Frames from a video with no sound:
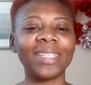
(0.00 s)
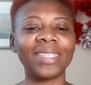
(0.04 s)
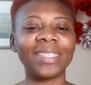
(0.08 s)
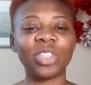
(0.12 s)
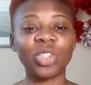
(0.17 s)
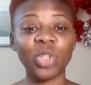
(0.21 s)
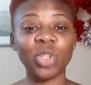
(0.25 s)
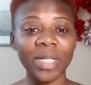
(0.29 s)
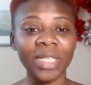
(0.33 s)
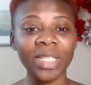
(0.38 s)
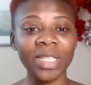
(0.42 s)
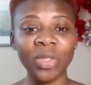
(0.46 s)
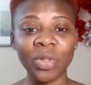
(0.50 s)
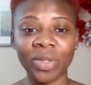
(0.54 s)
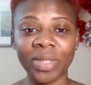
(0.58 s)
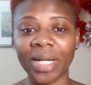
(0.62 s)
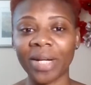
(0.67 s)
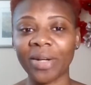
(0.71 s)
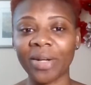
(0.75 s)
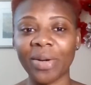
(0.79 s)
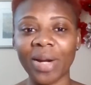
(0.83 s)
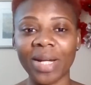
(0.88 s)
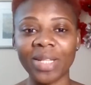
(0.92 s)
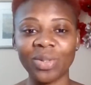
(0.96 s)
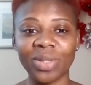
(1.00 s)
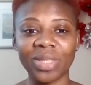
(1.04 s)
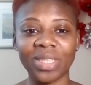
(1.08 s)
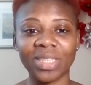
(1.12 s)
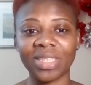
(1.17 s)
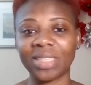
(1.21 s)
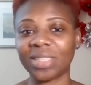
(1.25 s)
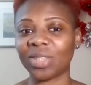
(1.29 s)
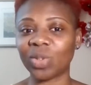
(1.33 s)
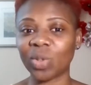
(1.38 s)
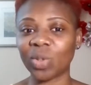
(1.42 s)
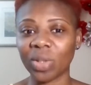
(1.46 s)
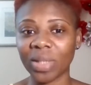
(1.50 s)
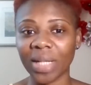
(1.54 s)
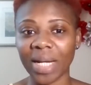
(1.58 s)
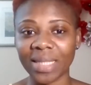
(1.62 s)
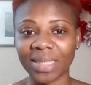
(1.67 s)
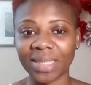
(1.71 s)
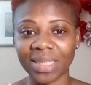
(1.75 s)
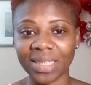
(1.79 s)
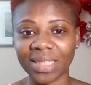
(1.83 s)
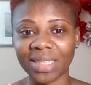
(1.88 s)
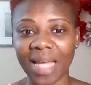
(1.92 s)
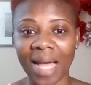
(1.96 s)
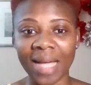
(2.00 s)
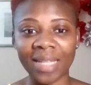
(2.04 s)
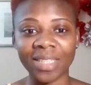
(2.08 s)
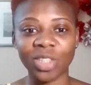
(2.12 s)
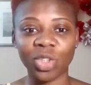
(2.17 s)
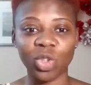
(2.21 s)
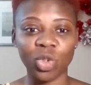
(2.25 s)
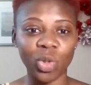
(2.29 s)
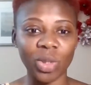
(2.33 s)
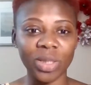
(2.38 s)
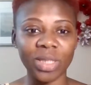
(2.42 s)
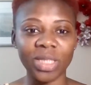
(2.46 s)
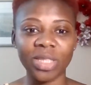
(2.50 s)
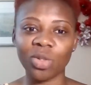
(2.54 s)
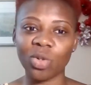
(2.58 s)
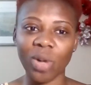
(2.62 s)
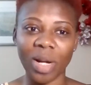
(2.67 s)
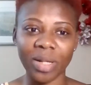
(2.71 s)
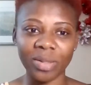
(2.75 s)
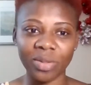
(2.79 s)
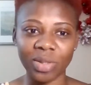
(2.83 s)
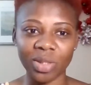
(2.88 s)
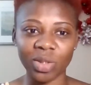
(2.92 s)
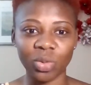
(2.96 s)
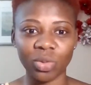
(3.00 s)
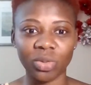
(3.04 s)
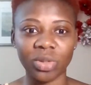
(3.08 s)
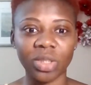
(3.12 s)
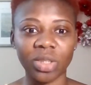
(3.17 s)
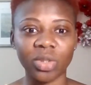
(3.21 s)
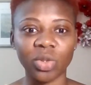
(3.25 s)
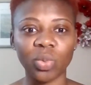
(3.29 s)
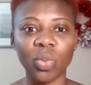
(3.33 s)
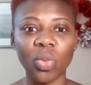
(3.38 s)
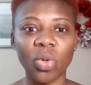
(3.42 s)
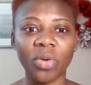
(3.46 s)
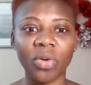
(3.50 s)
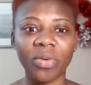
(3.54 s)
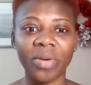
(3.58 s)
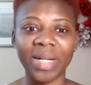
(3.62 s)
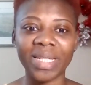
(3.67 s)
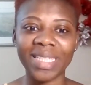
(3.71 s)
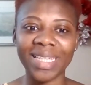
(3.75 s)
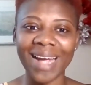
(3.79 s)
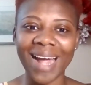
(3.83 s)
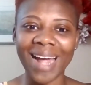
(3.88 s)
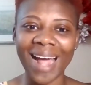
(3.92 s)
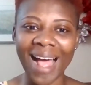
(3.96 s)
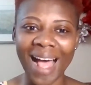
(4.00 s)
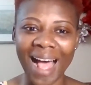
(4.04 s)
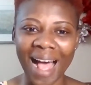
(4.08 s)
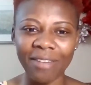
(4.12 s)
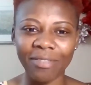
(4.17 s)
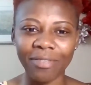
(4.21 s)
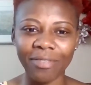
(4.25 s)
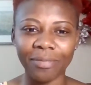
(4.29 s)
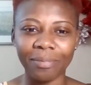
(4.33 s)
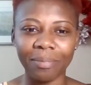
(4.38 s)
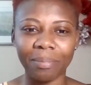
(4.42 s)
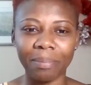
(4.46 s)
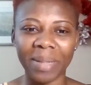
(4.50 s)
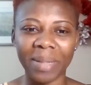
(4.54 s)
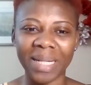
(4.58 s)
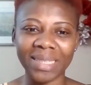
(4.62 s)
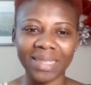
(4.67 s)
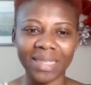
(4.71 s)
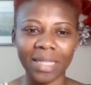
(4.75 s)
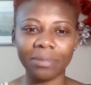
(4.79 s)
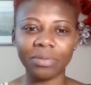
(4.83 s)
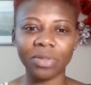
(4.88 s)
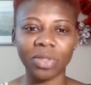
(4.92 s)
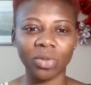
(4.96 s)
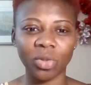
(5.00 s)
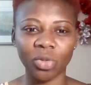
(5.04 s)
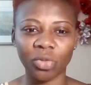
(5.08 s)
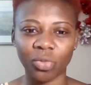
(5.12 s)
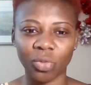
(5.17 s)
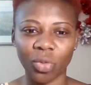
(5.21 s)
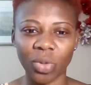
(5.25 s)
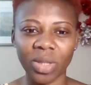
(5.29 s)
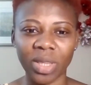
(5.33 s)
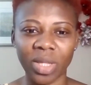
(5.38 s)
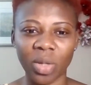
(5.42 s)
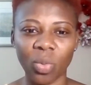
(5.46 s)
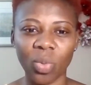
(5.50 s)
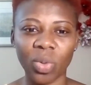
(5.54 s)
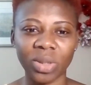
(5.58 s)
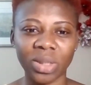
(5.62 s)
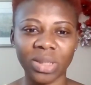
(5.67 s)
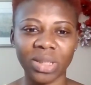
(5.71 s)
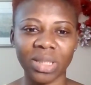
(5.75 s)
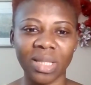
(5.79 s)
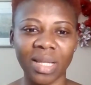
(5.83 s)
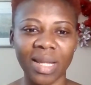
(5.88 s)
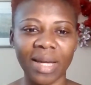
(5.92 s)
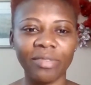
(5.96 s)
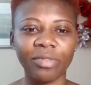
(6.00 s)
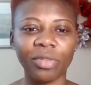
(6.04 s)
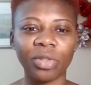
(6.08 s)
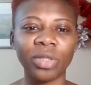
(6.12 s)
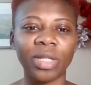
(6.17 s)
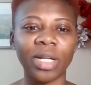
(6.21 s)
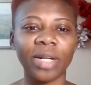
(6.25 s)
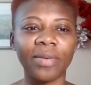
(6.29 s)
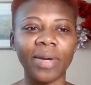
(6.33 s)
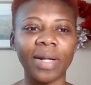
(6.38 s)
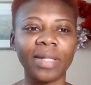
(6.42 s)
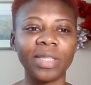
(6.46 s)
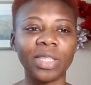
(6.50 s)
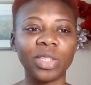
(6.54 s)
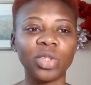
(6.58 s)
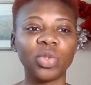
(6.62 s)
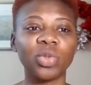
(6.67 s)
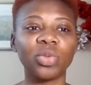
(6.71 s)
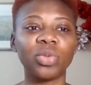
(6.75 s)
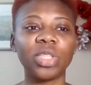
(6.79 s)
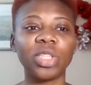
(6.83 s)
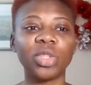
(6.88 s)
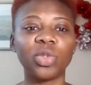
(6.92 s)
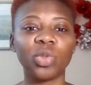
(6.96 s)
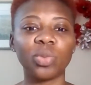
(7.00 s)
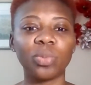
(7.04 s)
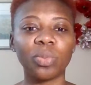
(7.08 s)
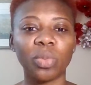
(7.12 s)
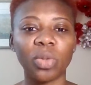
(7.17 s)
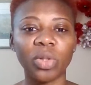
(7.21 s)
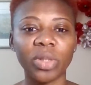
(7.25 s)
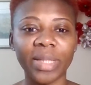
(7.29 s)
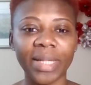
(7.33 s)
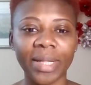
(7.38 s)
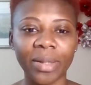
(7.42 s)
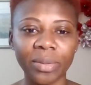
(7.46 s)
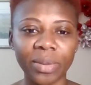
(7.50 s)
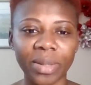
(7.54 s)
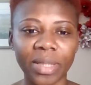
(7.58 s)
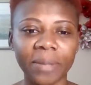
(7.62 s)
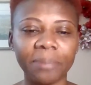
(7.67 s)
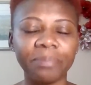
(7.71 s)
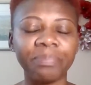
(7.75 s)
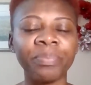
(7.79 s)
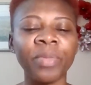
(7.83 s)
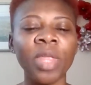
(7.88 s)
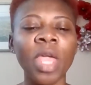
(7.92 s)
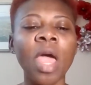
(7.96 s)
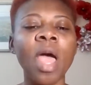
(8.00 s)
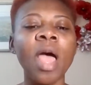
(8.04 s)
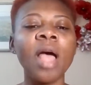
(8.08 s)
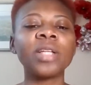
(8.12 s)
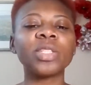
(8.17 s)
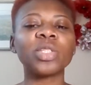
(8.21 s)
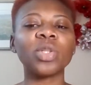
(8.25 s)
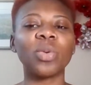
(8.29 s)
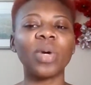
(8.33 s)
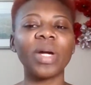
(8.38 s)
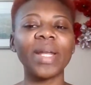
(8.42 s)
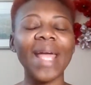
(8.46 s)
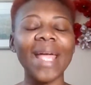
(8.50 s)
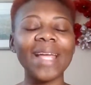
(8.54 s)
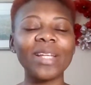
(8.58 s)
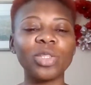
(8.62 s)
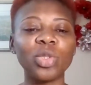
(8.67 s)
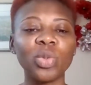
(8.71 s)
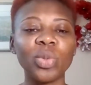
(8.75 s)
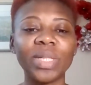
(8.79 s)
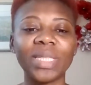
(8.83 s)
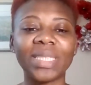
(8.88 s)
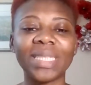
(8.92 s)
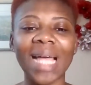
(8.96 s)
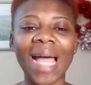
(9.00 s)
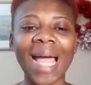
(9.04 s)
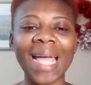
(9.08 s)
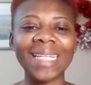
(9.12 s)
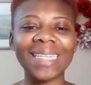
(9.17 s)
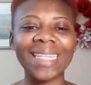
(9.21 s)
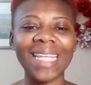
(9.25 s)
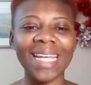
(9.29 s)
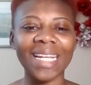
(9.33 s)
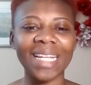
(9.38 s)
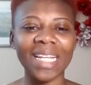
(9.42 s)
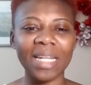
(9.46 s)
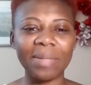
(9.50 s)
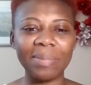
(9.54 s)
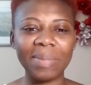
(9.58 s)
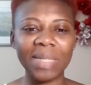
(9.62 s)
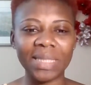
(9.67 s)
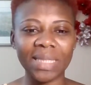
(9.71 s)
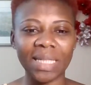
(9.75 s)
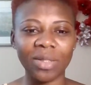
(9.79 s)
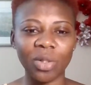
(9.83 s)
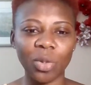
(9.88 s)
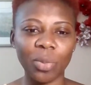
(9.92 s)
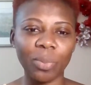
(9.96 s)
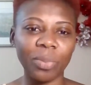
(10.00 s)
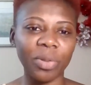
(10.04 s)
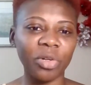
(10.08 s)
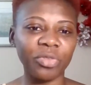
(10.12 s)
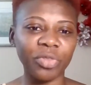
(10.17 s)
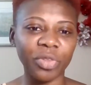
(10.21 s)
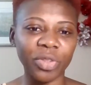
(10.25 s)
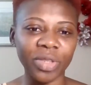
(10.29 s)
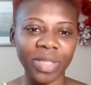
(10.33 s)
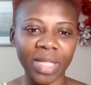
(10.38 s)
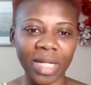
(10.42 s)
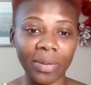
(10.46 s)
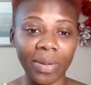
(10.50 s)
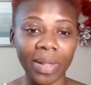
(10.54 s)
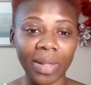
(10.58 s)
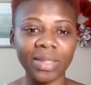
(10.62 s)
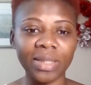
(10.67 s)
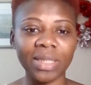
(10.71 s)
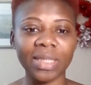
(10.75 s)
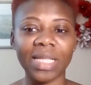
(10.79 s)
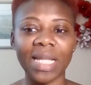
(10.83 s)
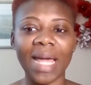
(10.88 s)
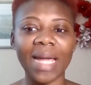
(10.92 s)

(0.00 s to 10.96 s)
Training undergraduates is not as easy as training graduate students who already have perception of what they want in life. Undergraduates, you need to model them. So what I do is I take limited number of undergraduates.